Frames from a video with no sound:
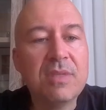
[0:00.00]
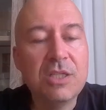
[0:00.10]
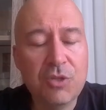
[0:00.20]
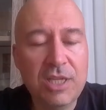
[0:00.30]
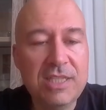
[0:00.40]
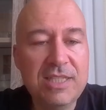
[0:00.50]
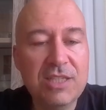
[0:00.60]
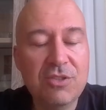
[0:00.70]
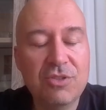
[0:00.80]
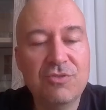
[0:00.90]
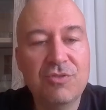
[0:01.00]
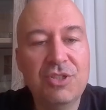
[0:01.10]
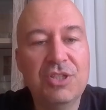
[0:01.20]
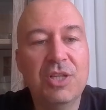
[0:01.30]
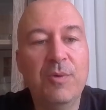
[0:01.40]
So let's stick to the
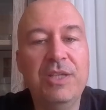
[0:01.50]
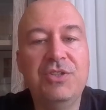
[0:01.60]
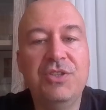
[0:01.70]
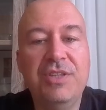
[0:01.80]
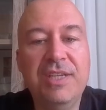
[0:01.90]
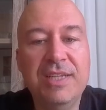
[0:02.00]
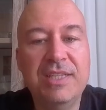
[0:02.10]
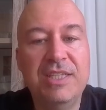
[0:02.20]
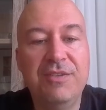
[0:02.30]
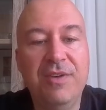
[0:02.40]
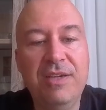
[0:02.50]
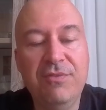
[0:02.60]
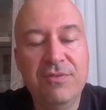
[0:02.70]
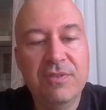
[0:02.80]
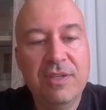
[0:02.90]
traditional way, g3 and
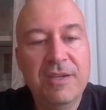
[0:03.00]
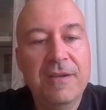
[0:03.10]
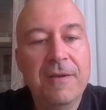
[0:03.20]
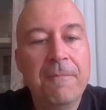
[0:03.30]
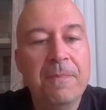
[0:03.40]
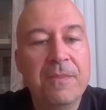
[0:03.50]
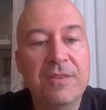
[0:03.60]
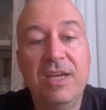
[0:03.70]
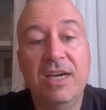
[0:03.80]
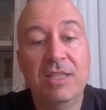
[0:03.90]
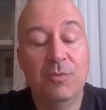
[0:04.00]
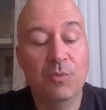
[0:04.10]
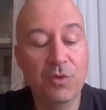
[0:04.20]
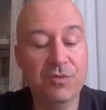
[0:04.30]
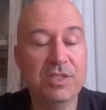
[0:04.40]
d5. There are other
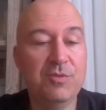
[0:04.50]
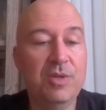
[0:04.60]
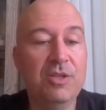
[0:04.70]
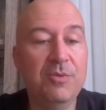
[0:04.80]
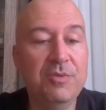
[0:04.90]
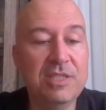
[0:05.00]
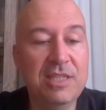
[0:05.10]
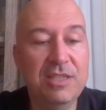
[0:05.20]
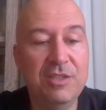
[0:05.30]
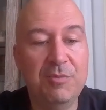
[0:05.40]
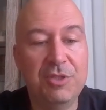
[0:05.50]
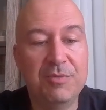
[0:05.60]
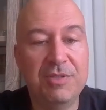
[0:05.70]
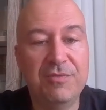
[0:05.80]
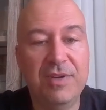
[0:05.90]
moves as well, obviously. There is
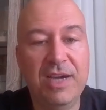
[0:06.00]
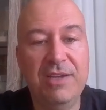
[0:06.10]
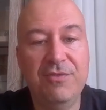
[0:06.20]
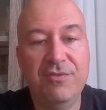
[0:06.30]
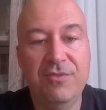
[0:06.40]
bishop c5,